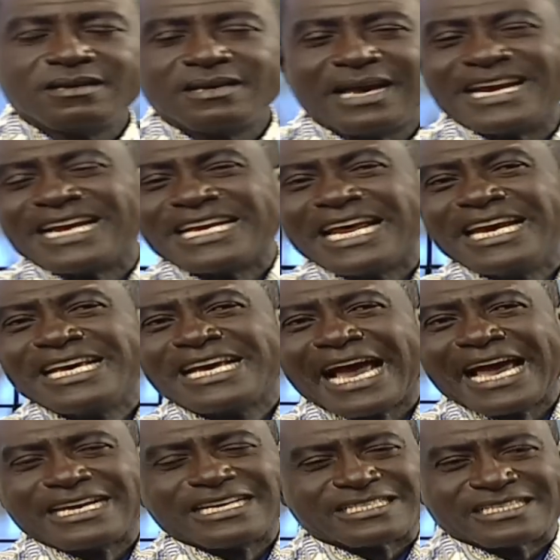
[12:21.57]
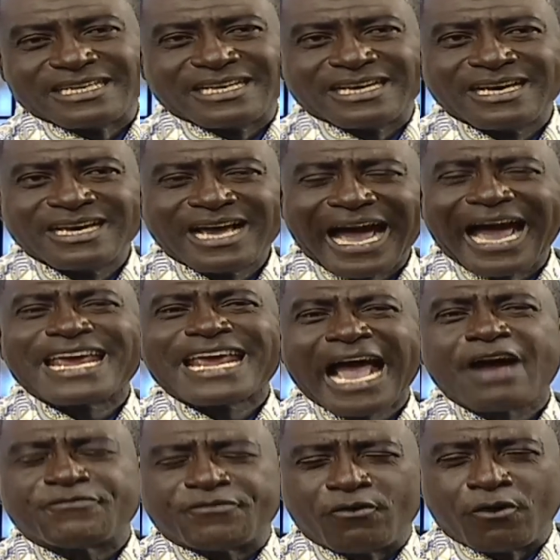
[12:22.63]
and a daily guide say I
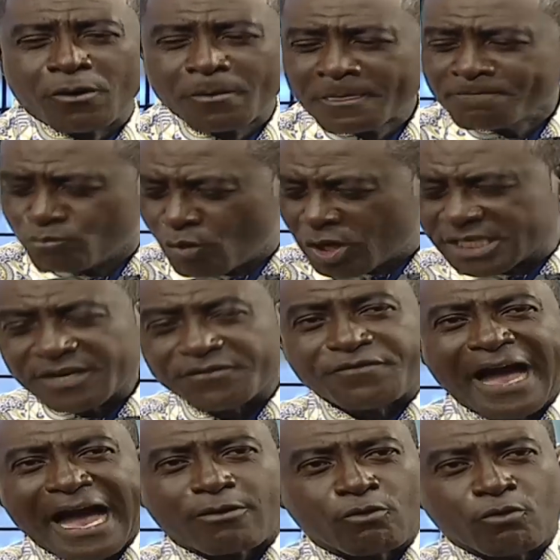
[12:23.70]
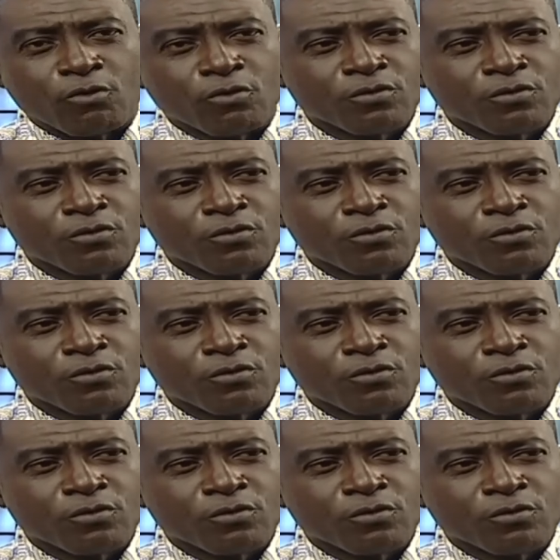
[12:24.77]
have motefako.